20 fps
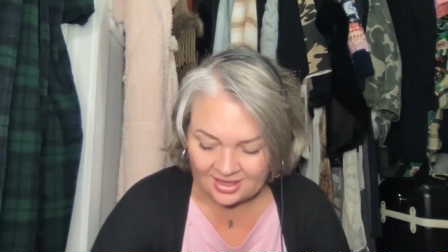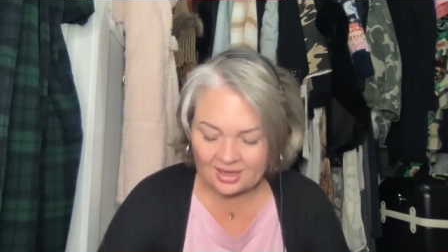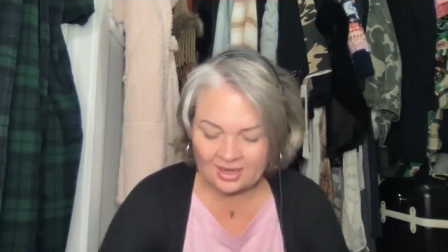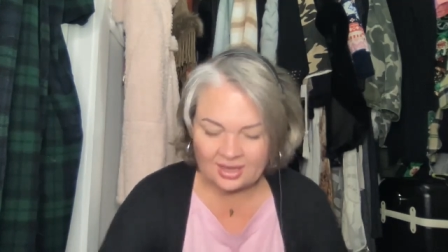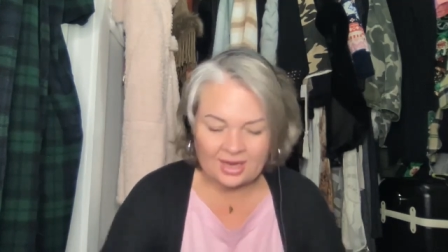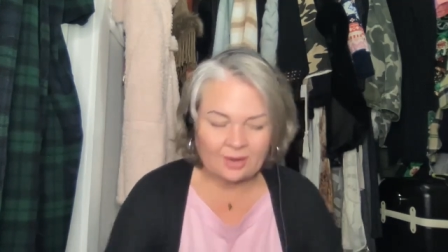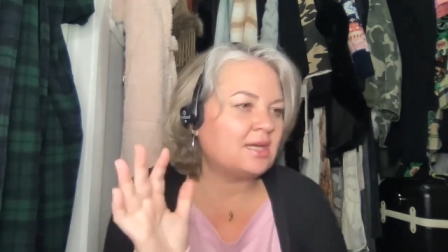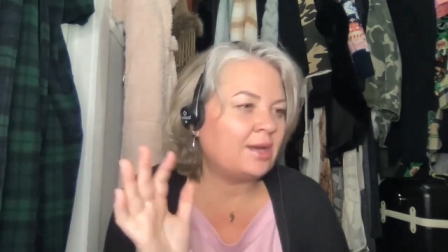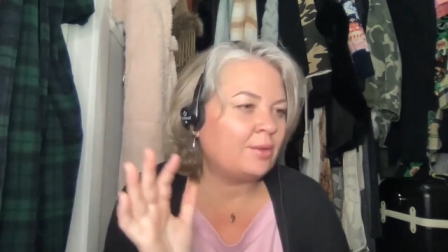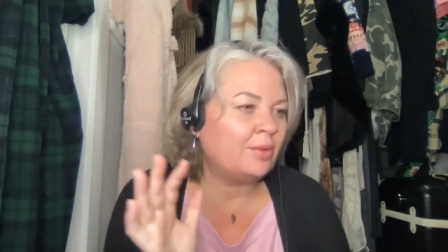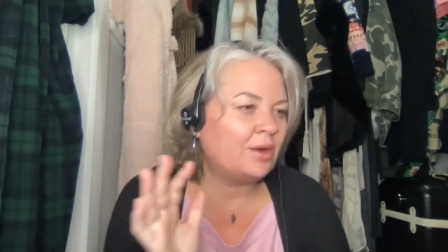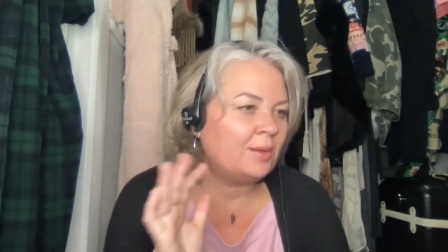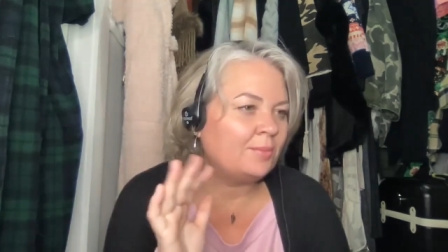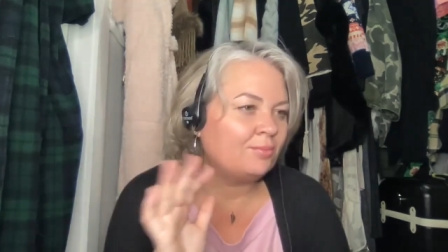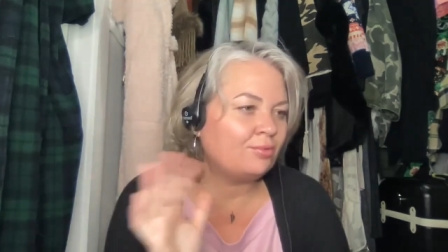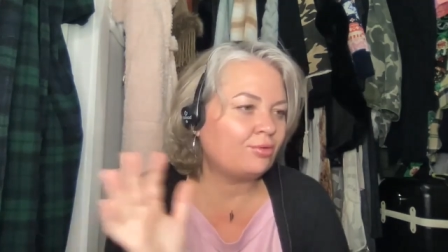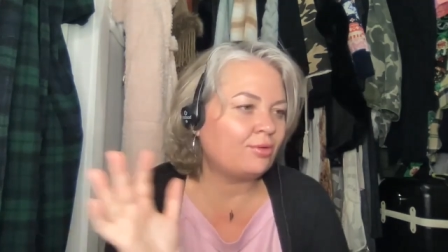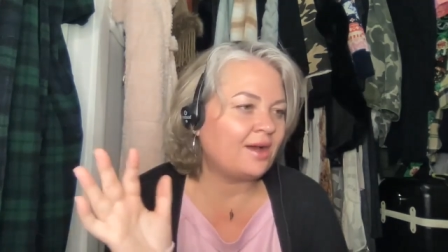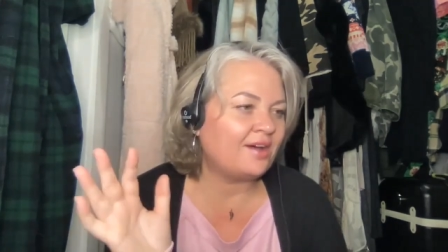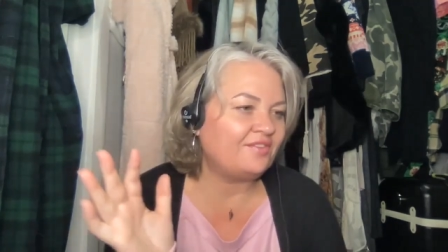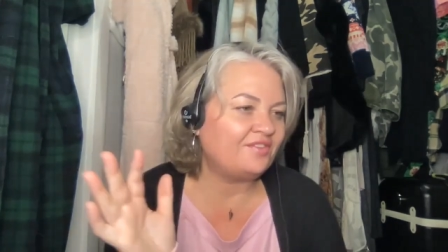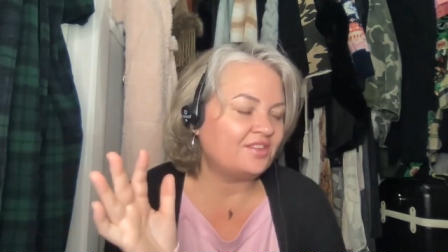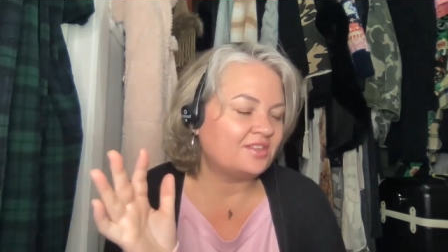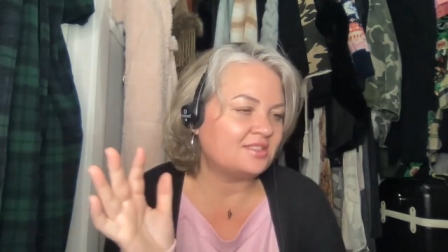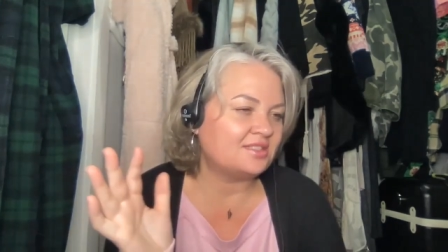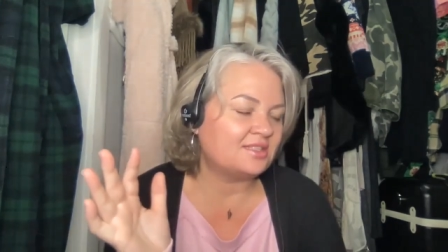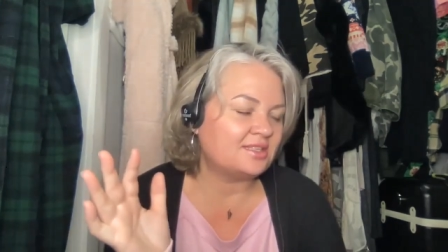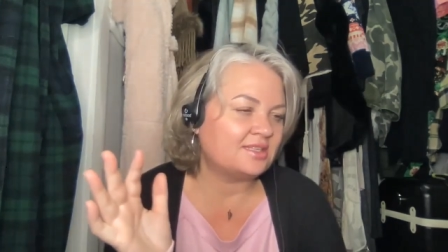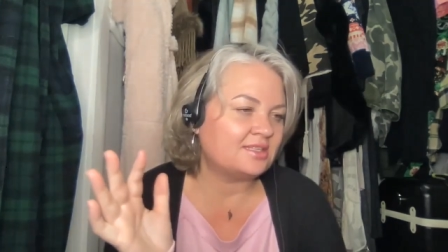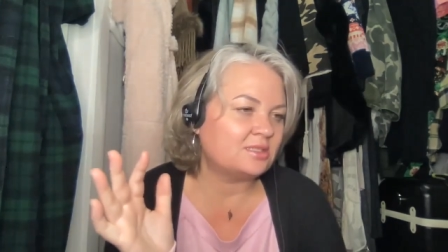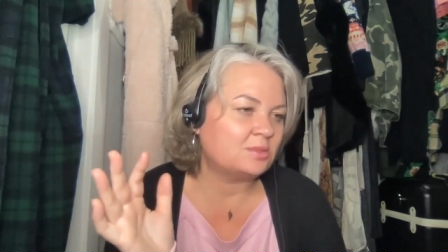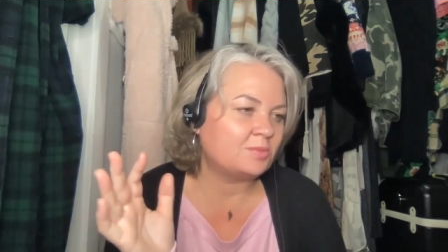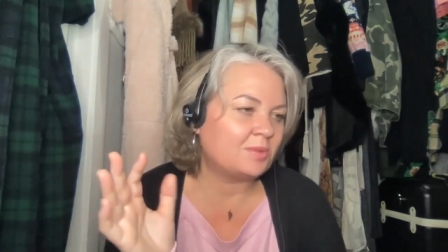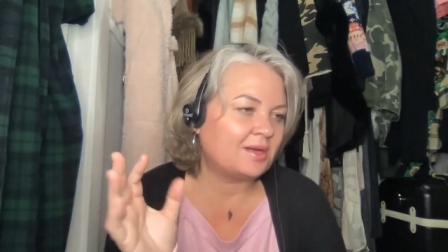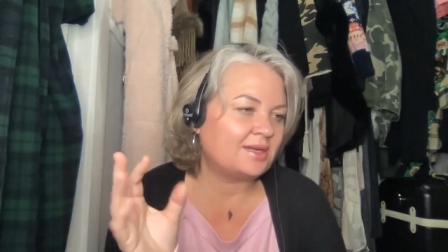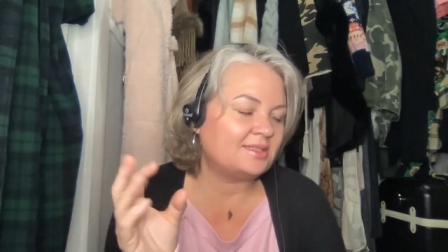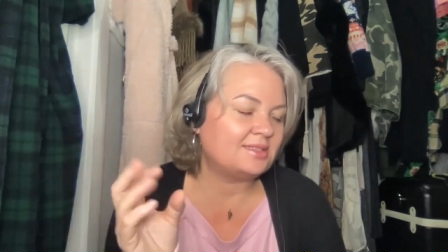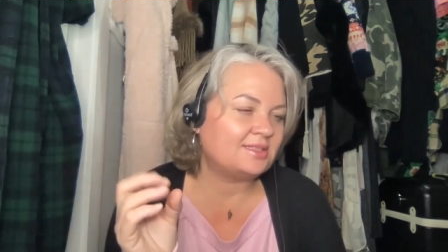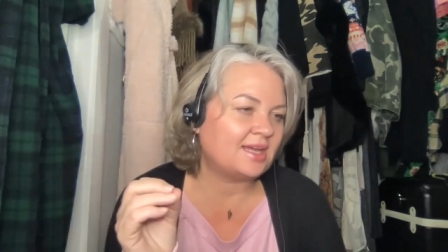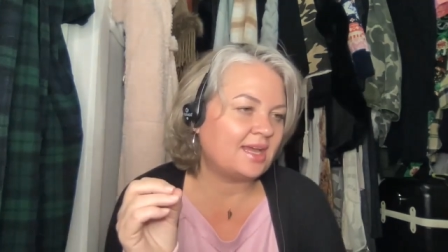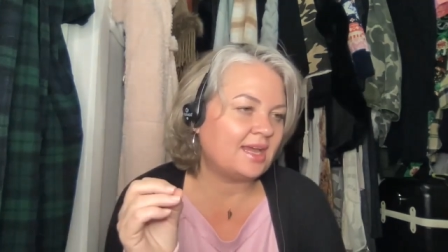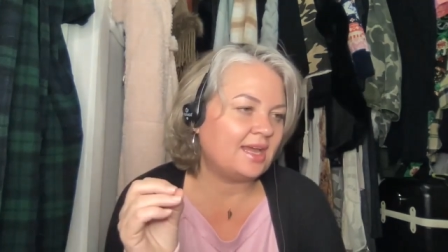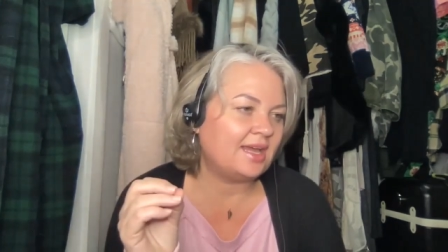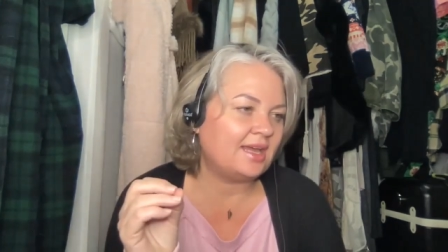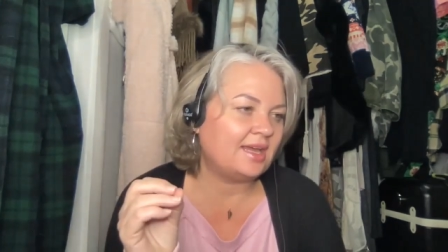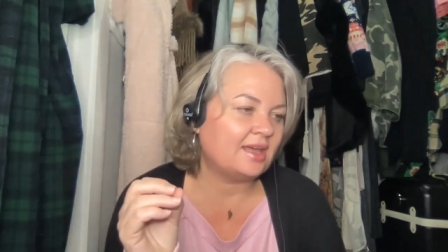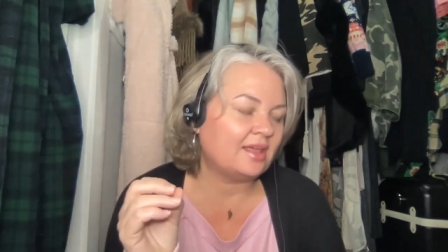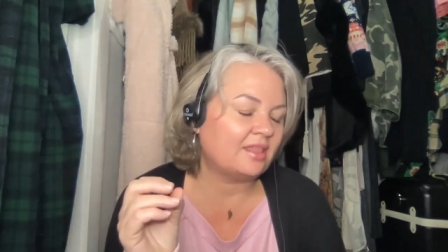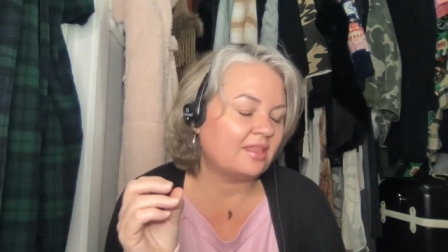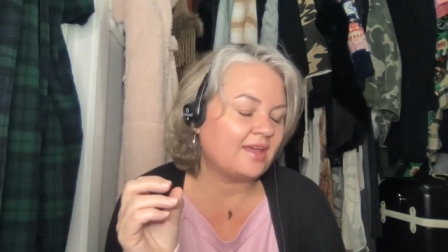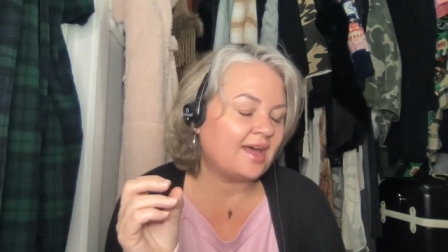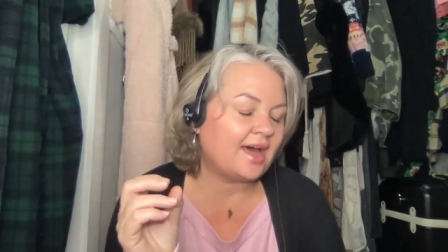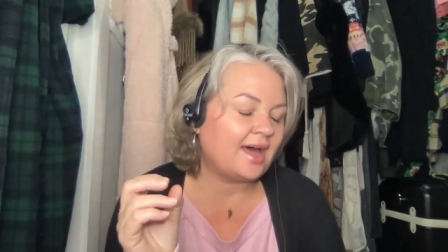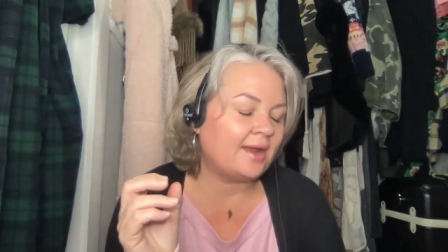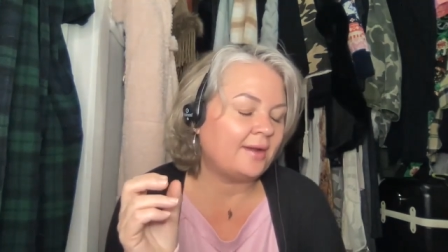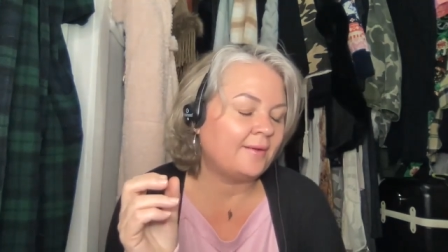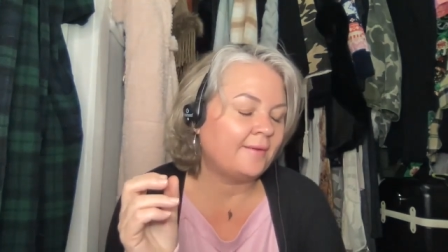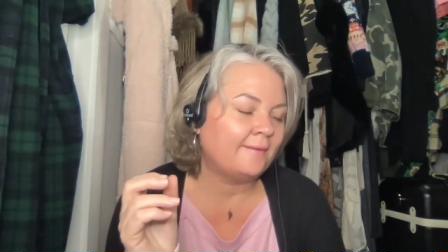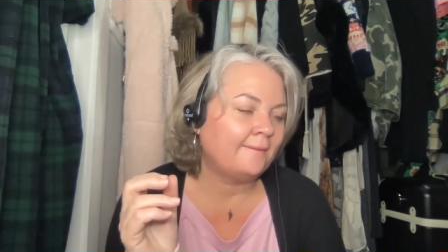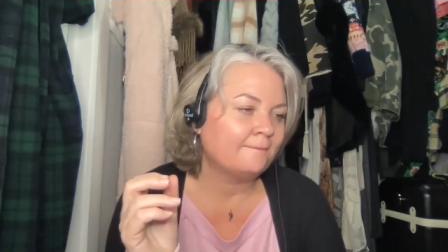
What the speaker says: And I want to preface this by saying that